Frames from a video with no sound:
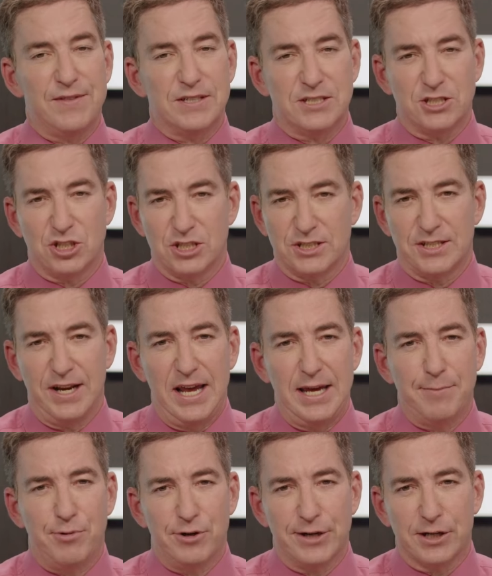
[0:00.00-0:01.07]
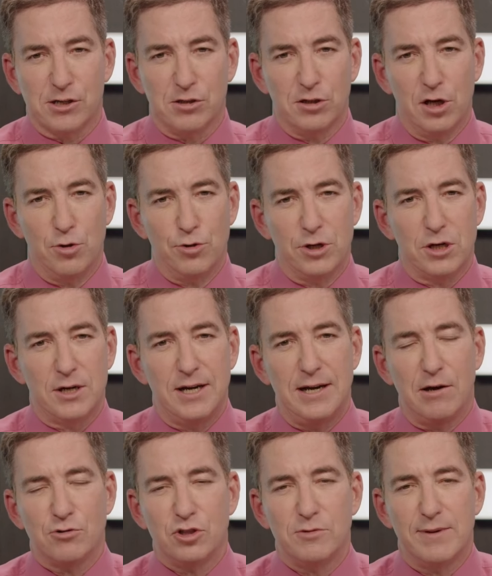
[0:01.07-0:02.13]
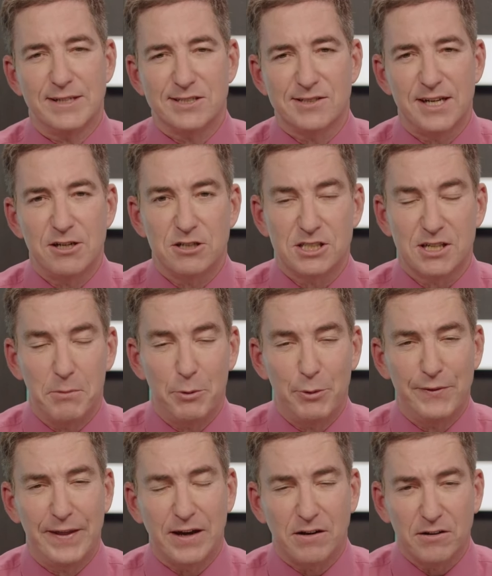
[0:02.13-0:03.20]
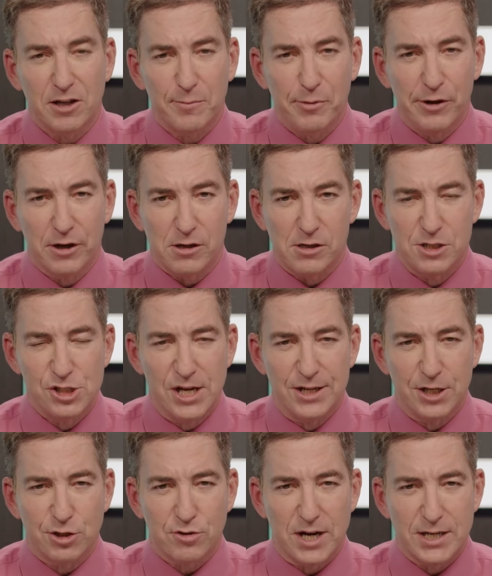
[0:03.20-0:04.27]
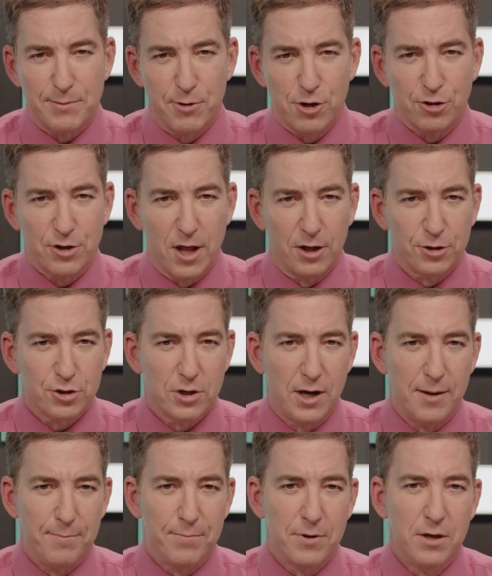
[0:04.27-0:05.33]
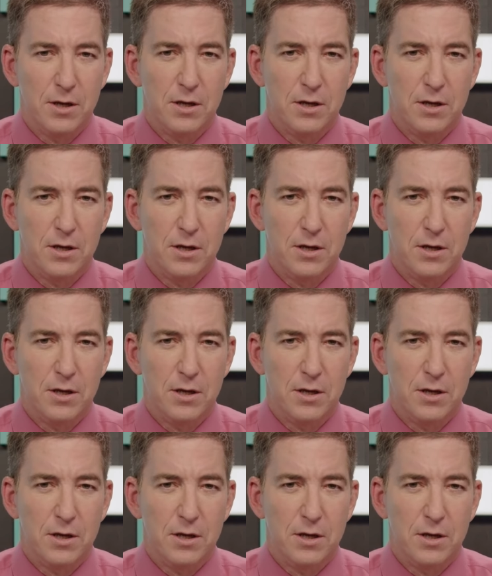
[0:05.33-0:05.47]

This is just an apolitical loner. And now two months later, someone with a clear political agenda tried to murder Donald Trump.